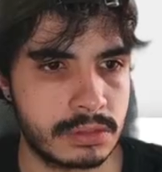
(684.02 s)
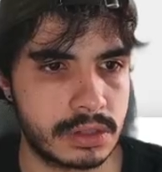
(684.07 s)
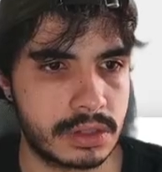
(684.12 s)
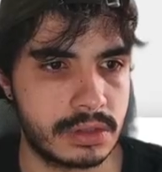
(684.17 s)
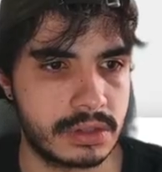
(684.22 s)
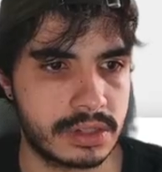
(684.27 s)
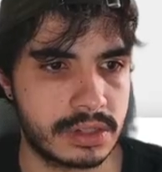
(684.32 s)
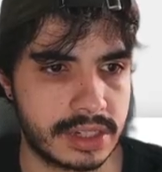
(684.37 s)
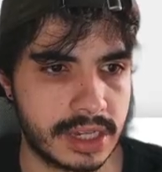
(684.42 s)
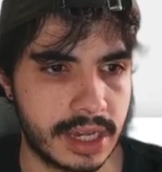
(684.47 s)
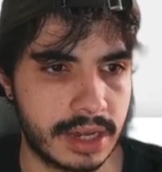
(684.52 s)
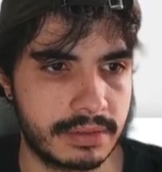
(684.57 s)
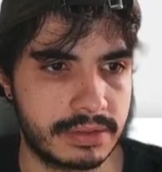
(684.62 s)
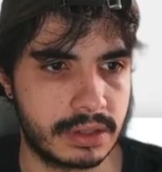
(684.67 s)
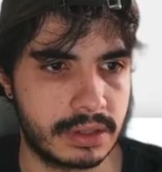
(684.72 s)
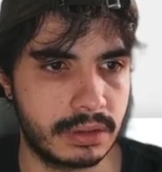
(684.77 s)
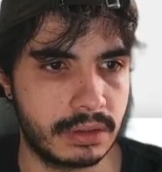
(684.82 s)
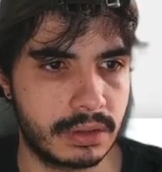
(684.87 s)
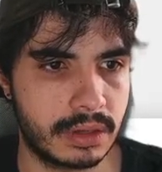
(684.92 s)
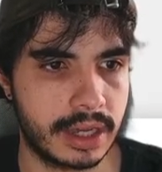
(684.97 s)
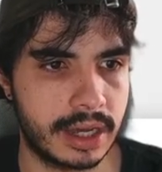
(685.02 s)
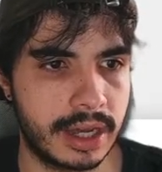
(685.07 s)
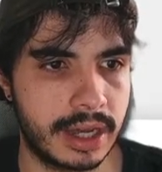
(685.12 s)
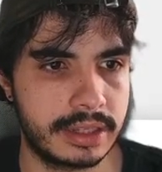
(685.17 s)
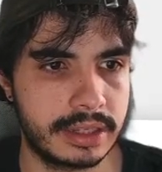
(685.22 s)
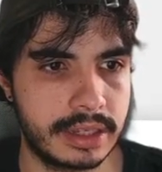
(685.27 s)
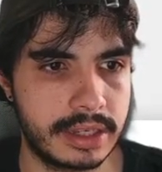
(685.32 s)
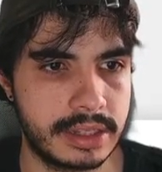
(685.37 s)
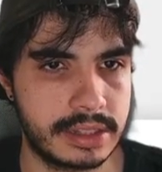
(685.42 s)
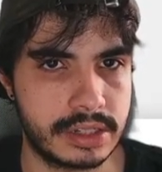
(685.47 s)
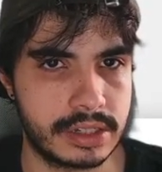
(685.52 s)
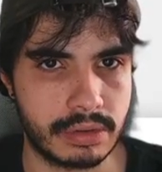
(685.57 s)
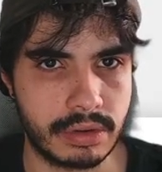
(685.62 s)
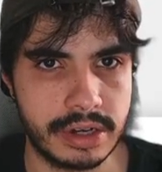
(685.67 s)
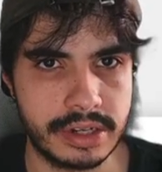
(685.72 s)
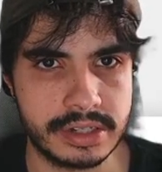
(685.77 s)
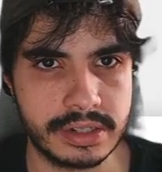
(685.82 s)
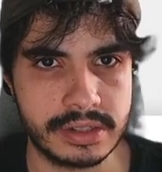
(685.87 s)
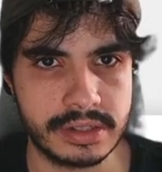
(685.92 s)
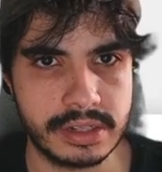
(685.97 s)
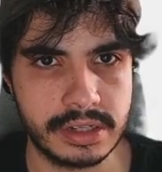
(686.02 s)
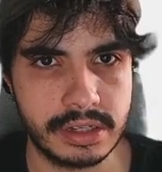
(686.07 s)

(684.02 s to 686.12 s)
You just have to look at the integrations